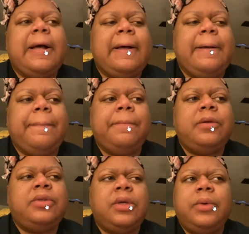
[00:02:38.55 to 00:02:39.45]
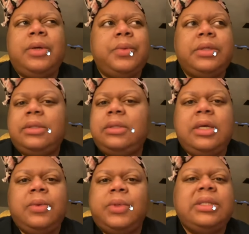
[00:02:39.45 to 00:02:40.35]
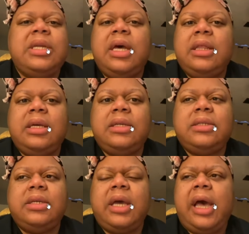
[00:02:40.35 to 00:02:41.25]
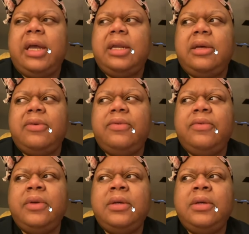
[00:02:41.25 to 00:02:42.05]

Um, so it was it was nothing to kind of okay.